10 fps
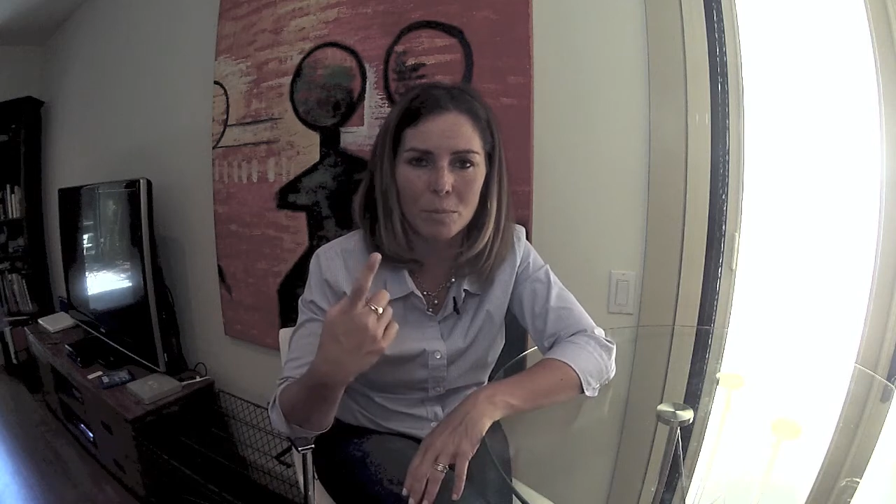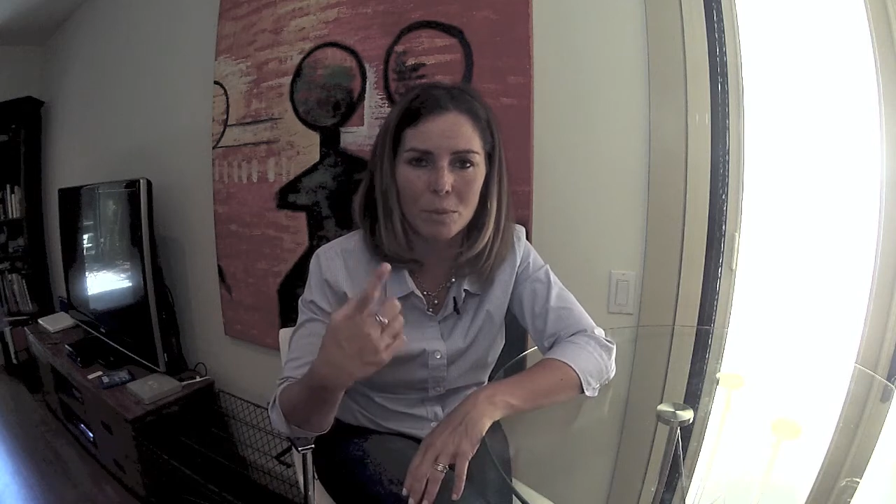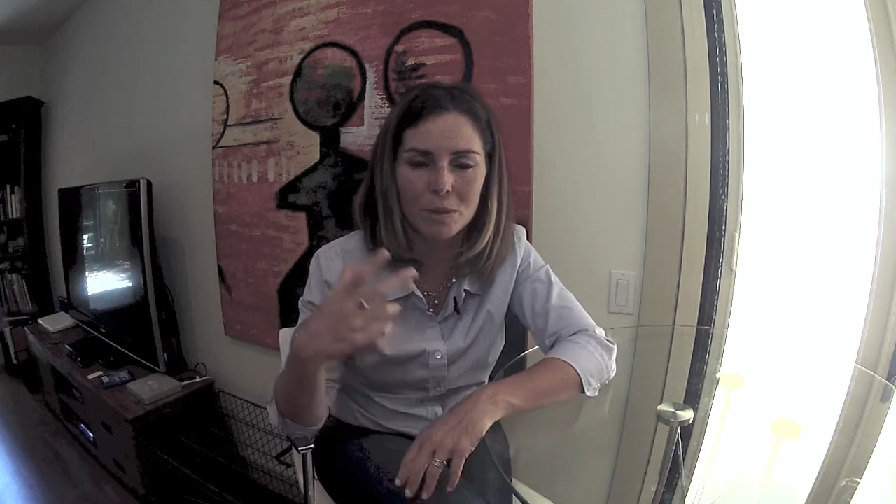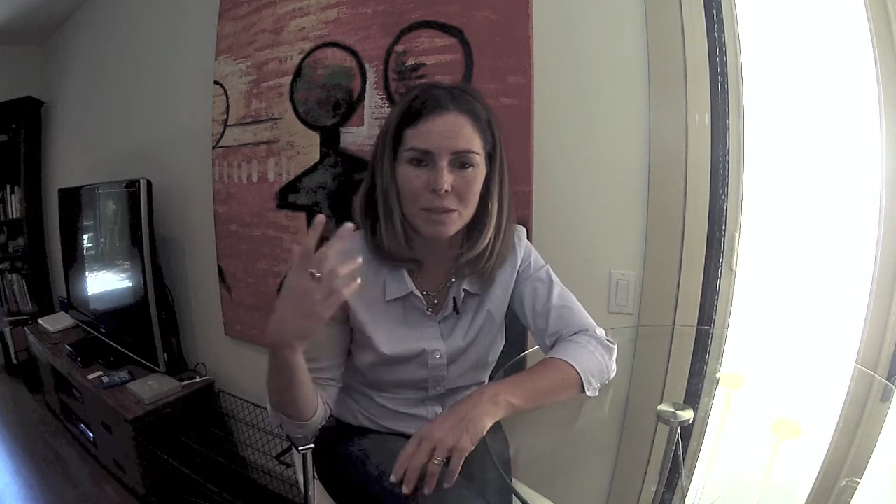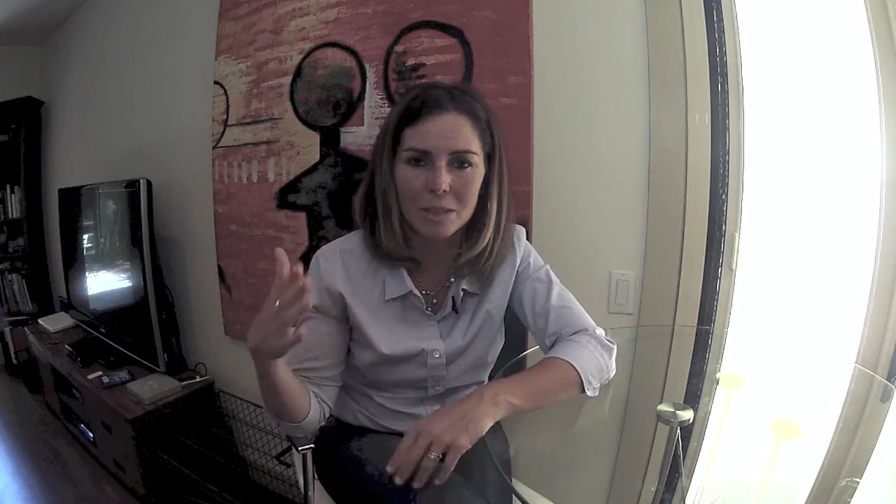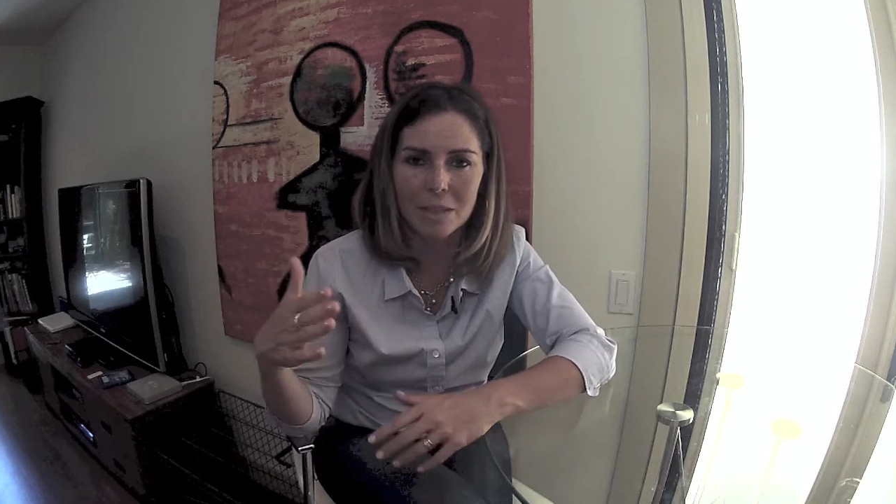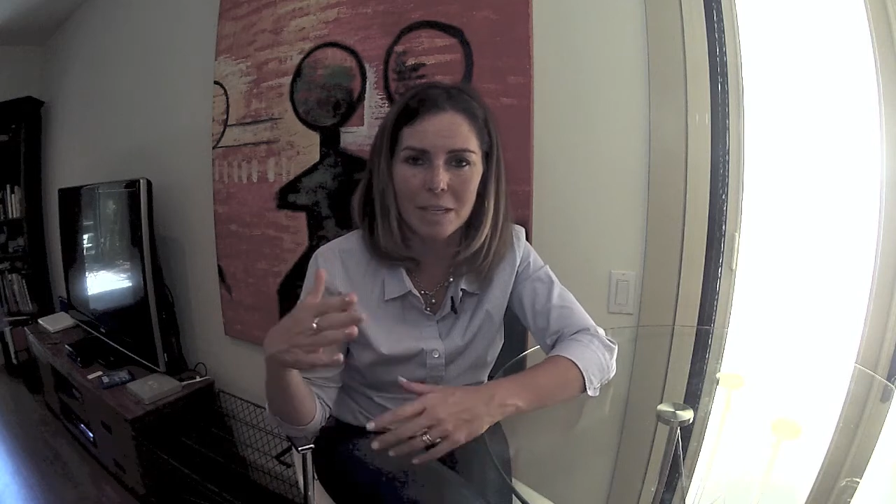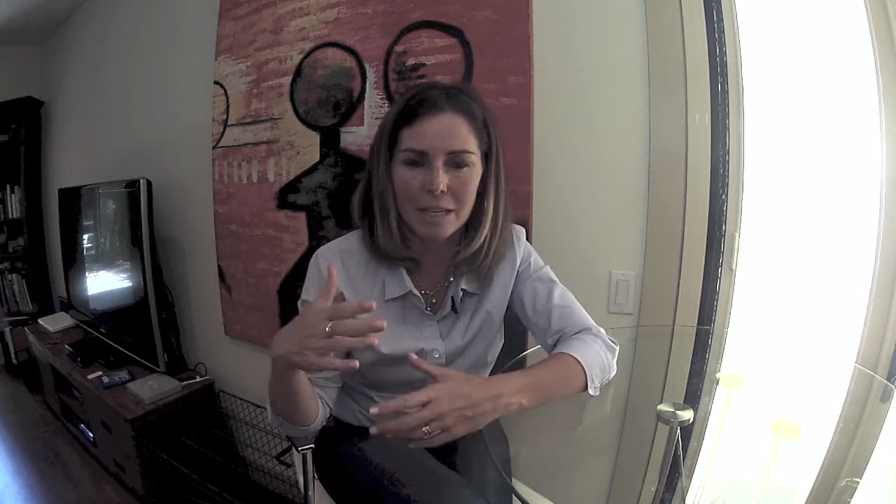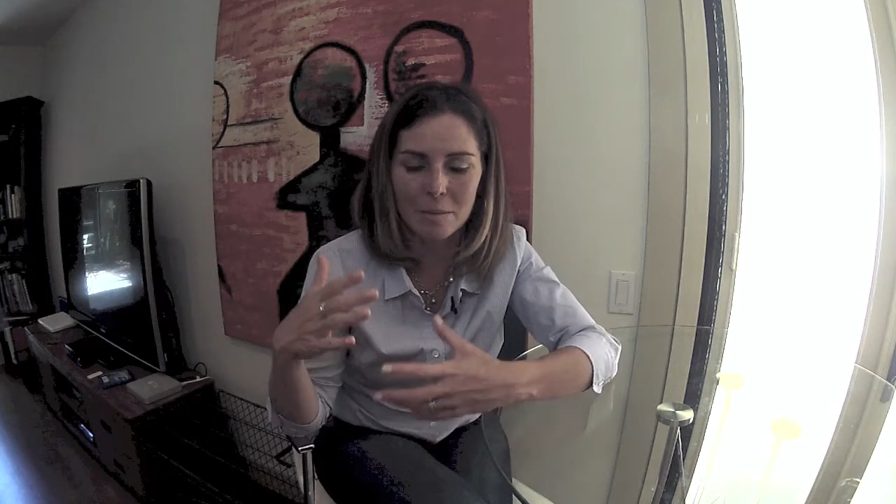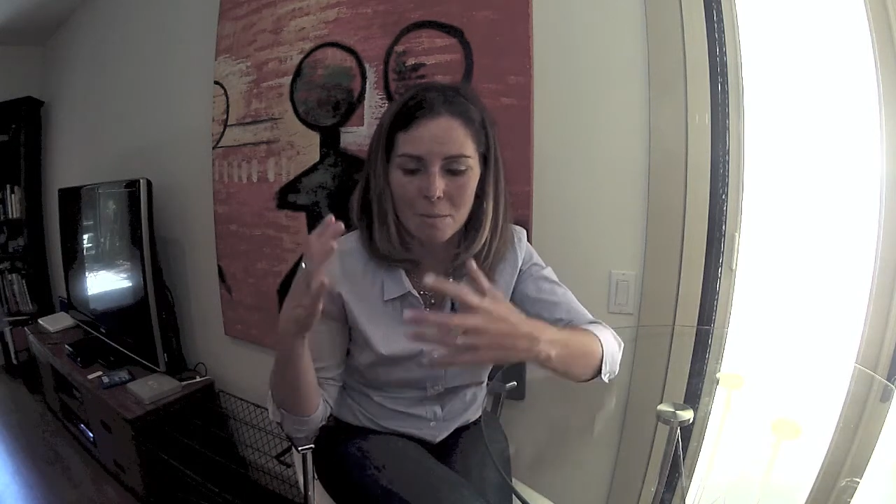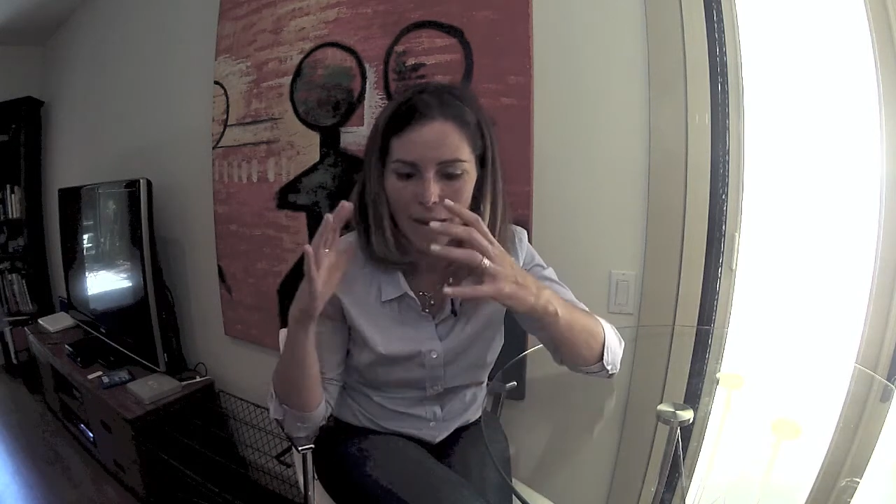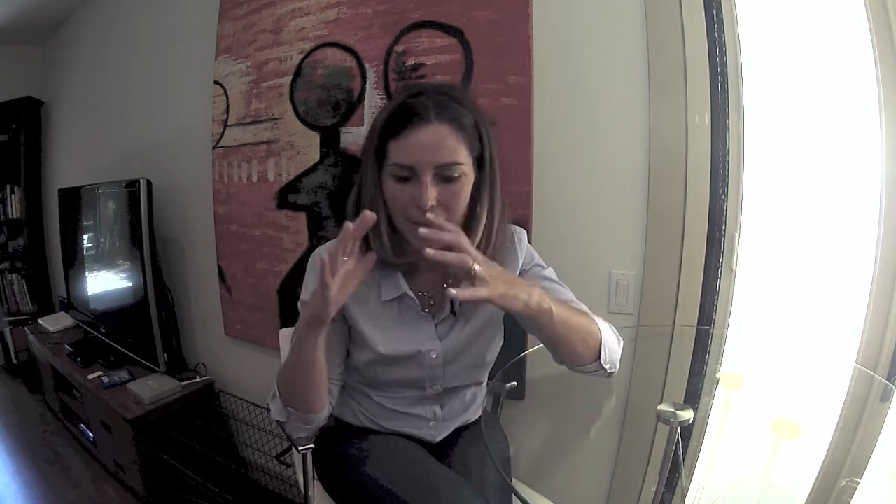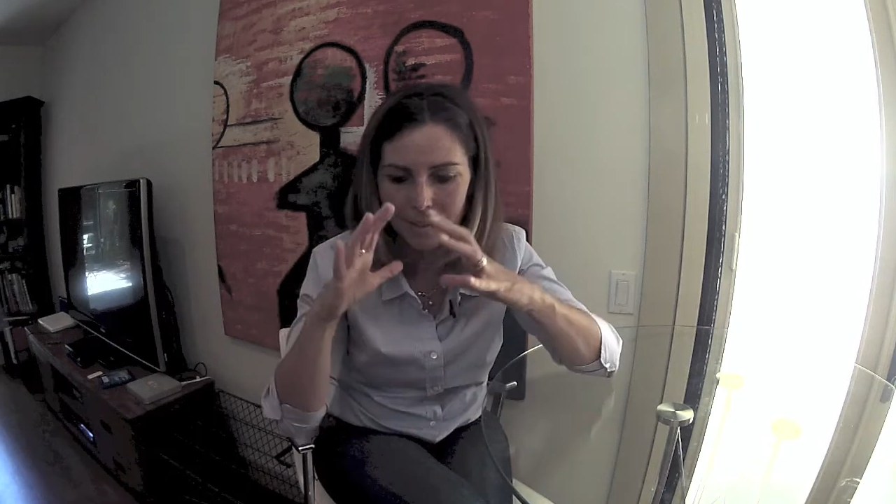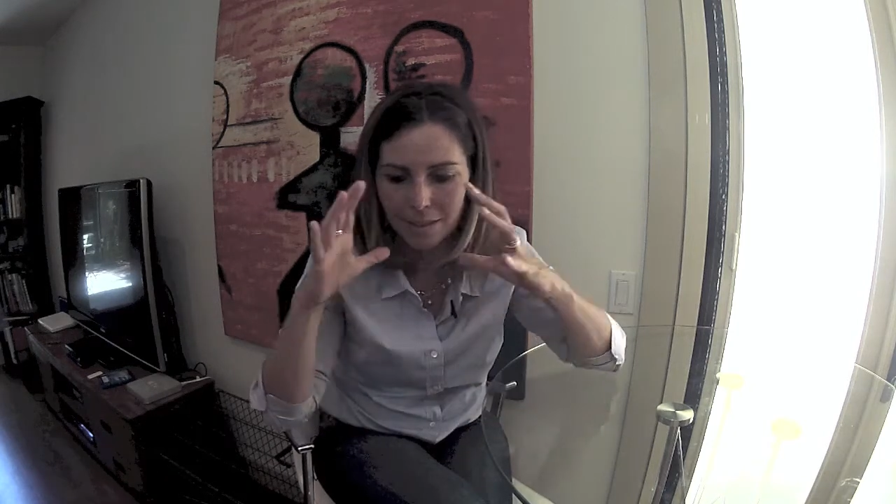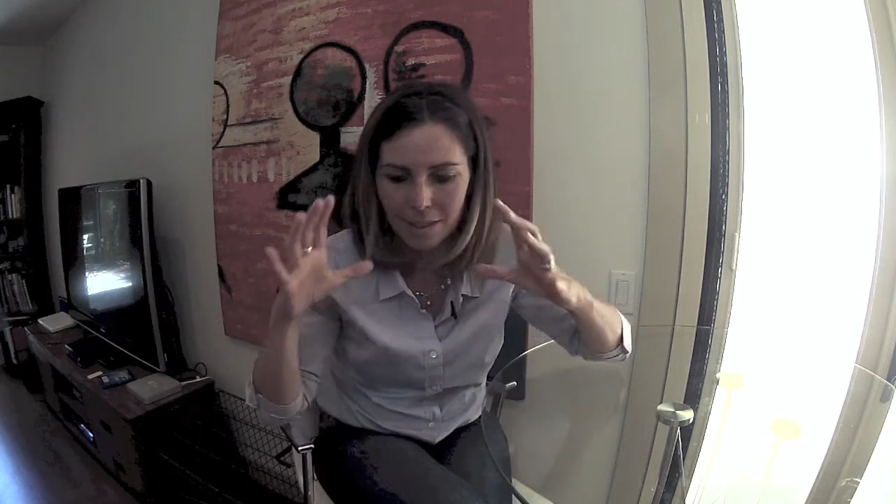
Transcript: person in my